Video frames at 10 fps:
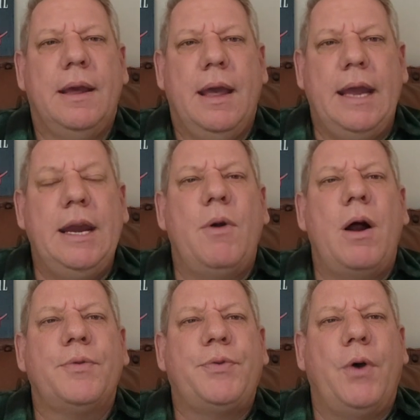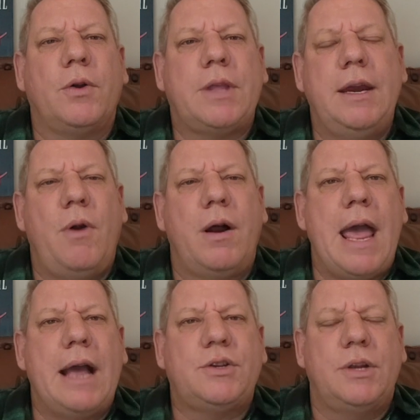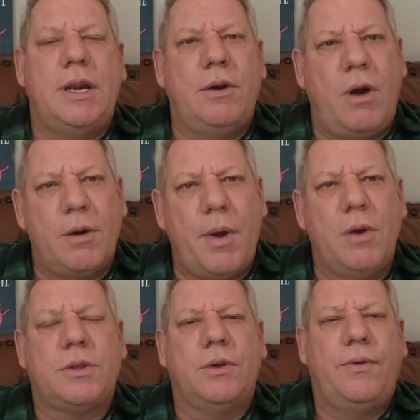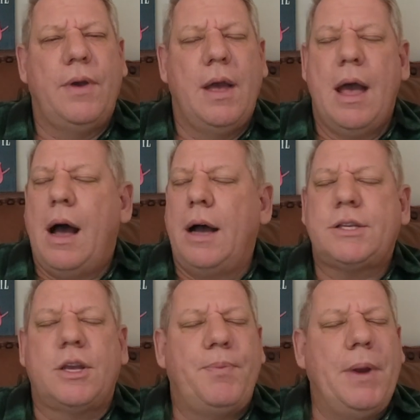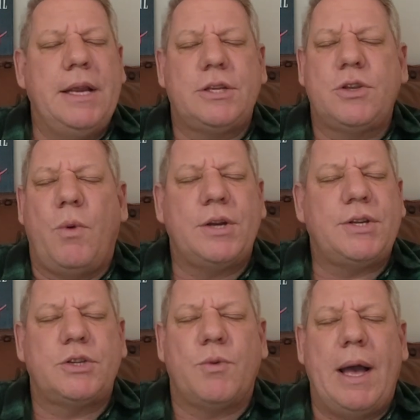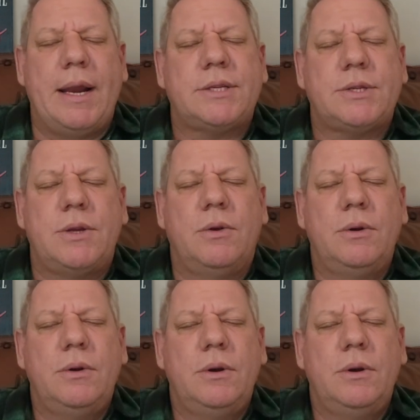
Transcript: any wrong thought, any wrong action, any wrong motive. I ask you please to wash us white as snow.